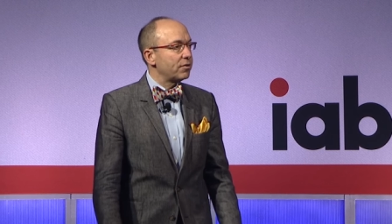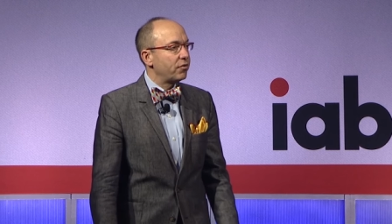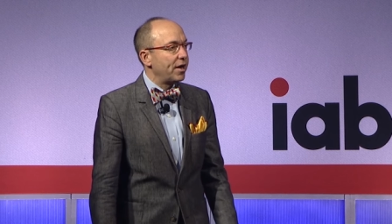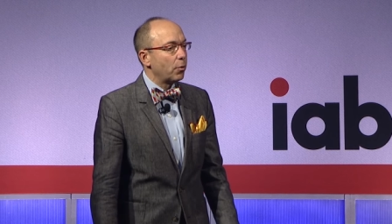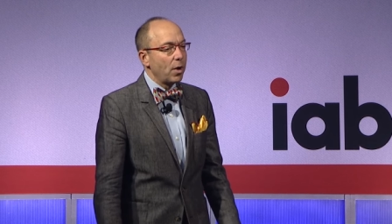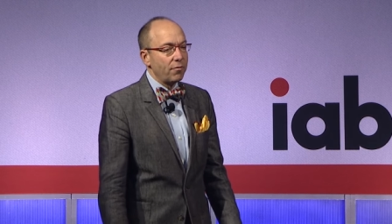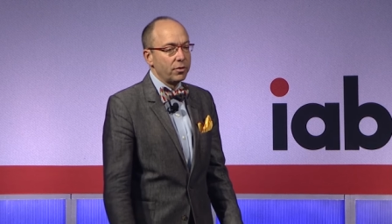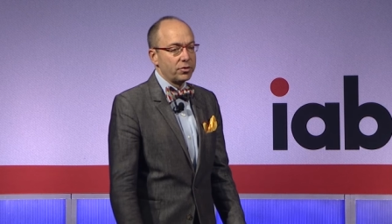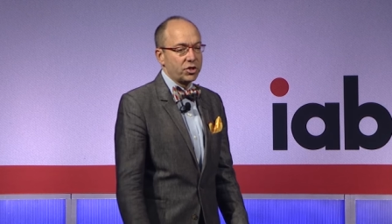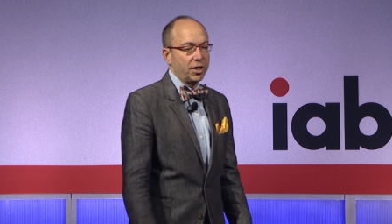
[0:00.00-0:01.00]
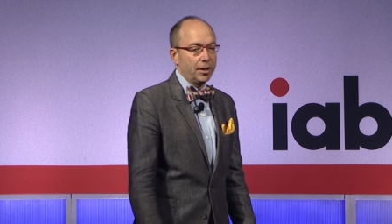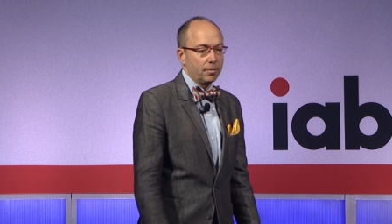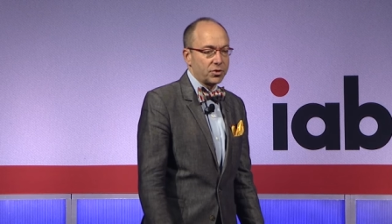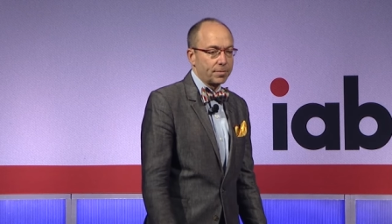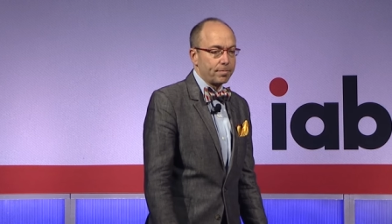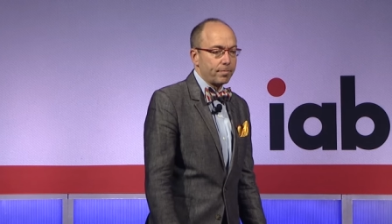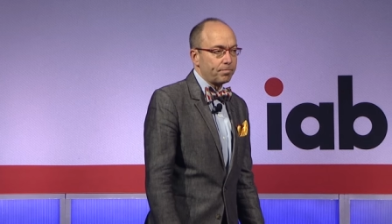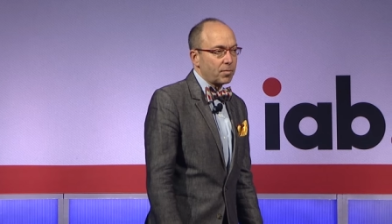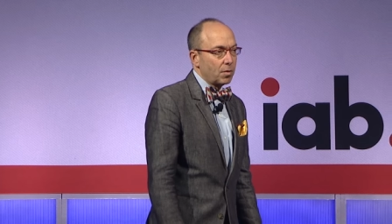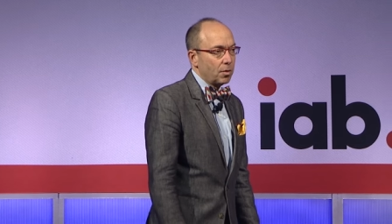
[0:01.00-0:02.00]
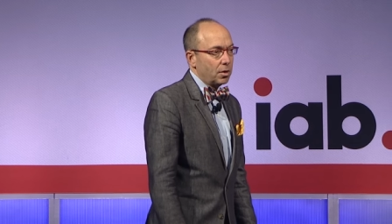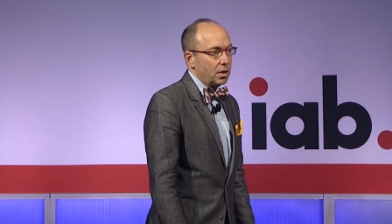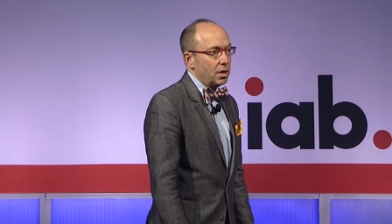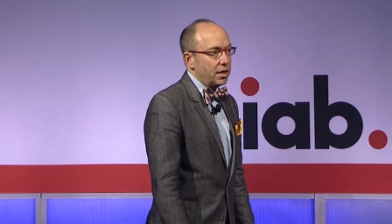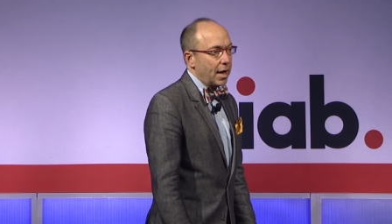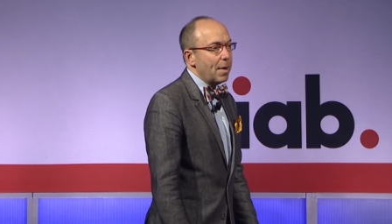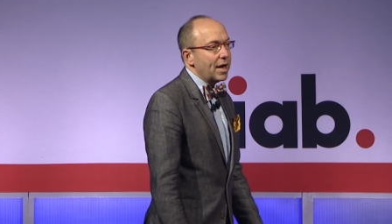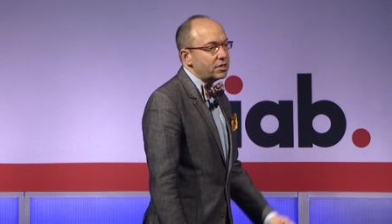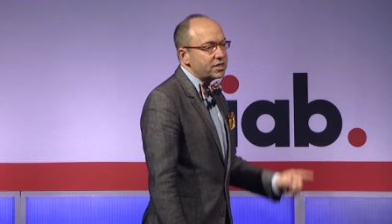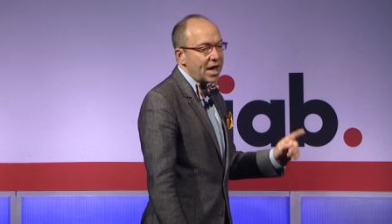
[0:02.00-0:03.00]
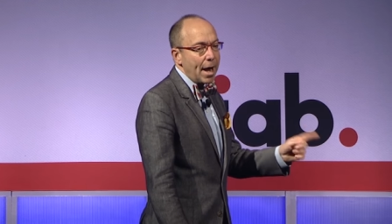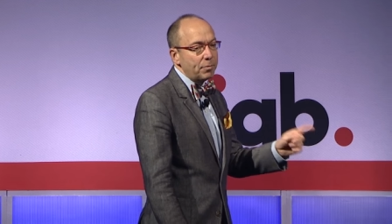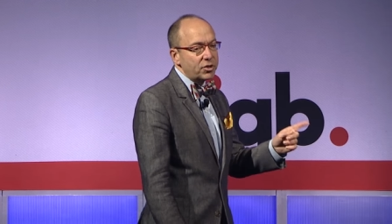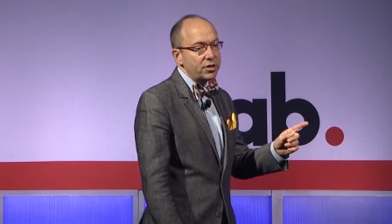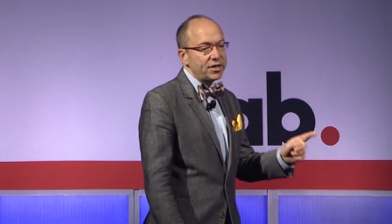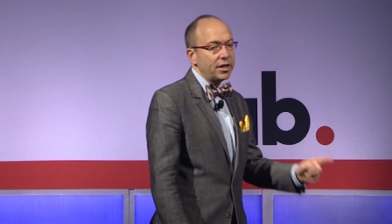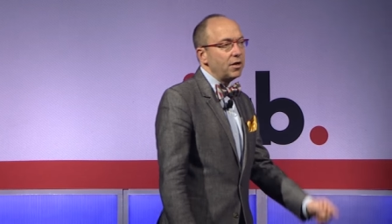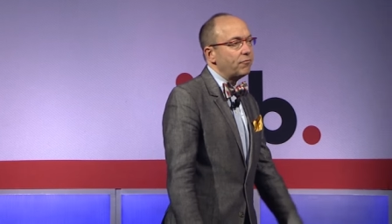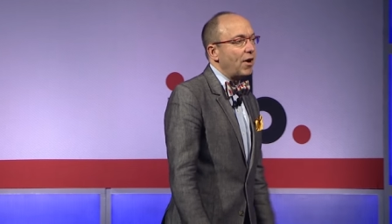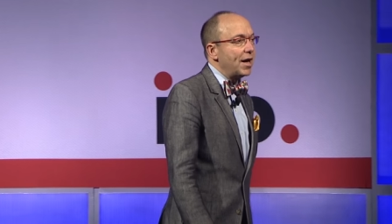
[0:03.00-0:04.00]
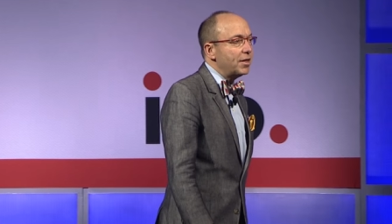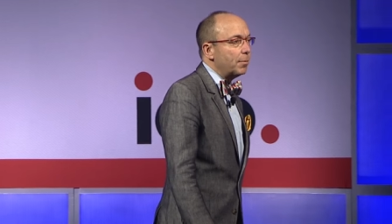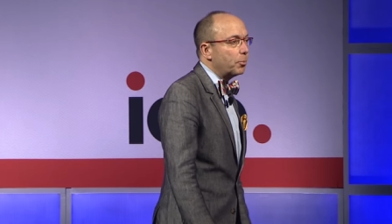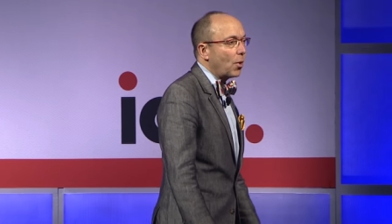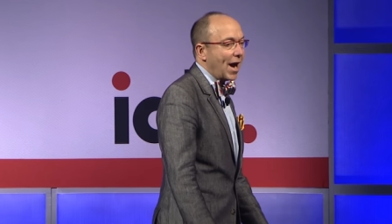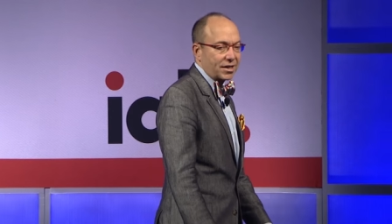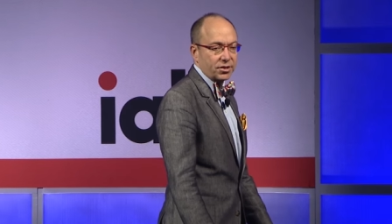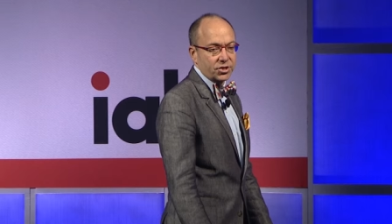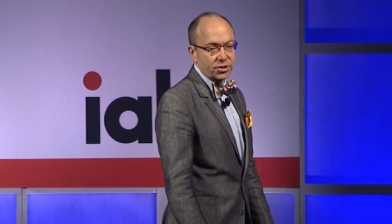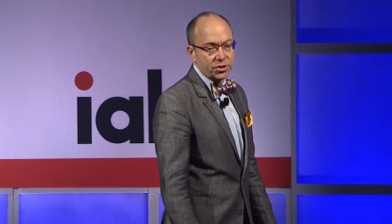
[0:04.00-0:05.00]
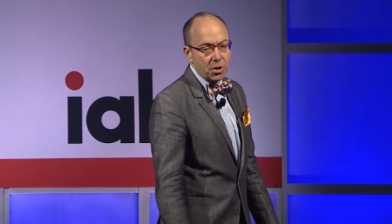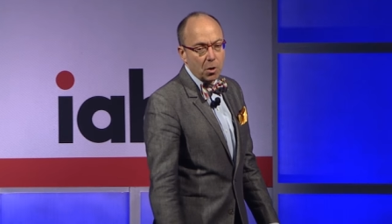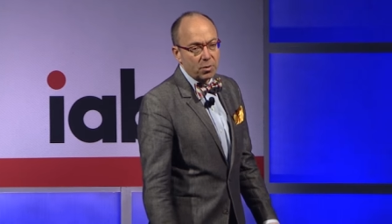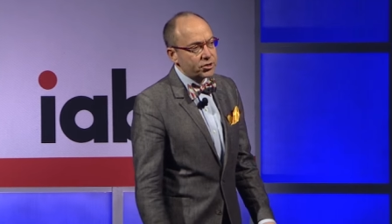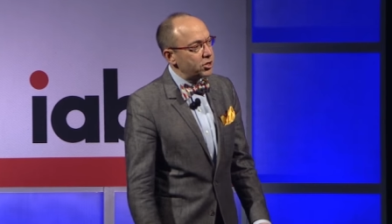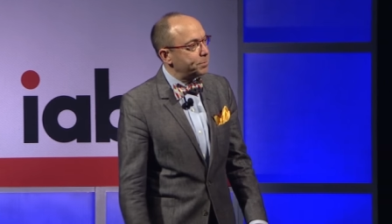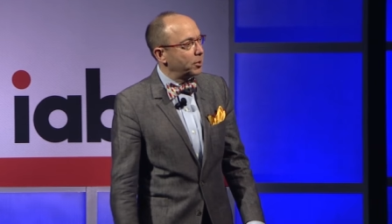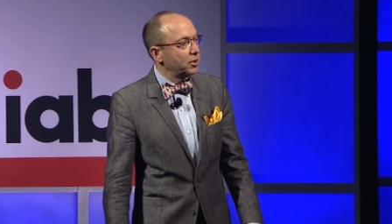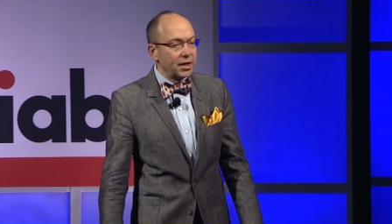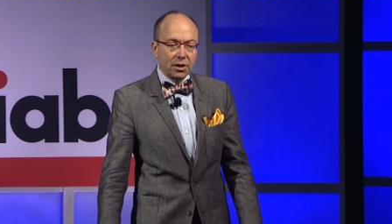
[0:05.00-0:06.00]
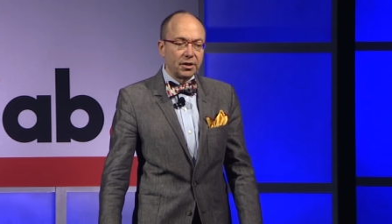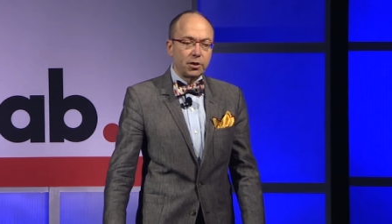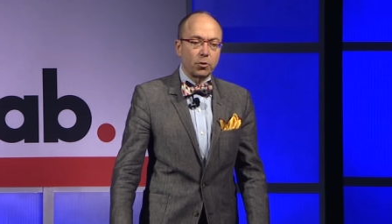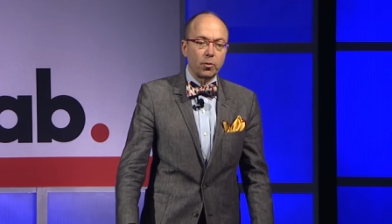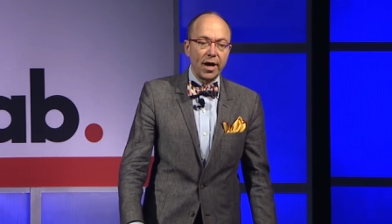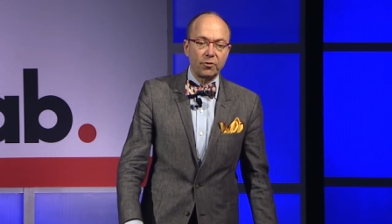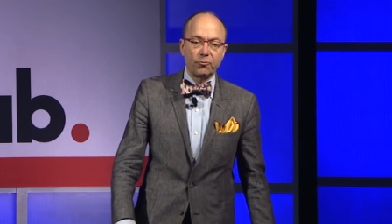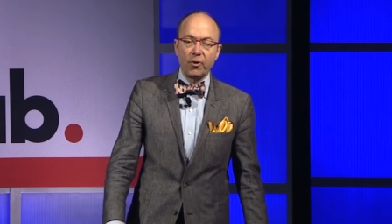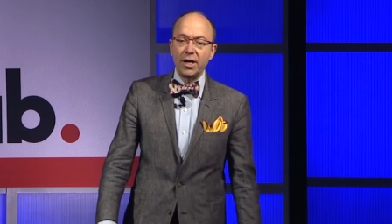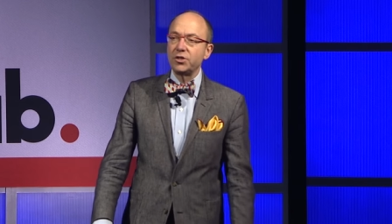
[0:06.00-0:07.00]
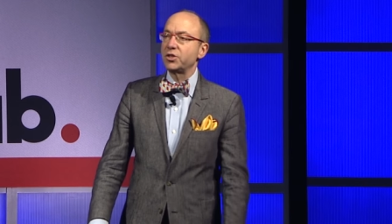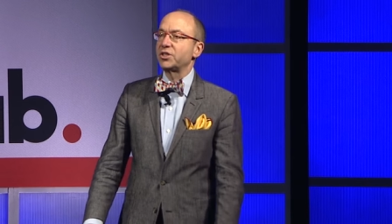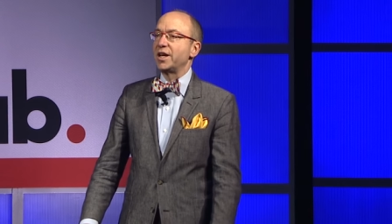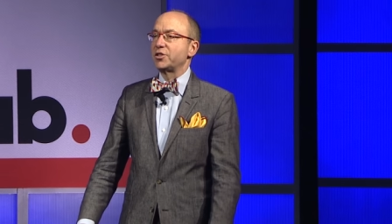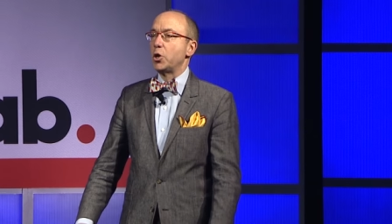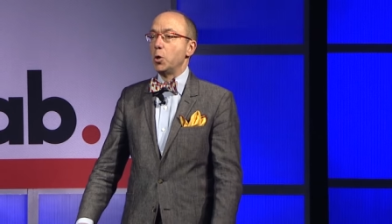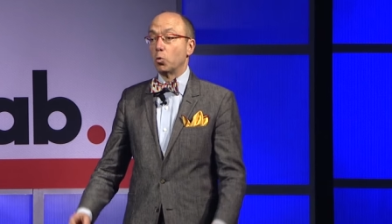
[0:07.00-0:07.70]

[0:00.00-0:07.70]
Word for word: of their revenue schemes. They may attempt to dignify their practices with such politically correct phrases as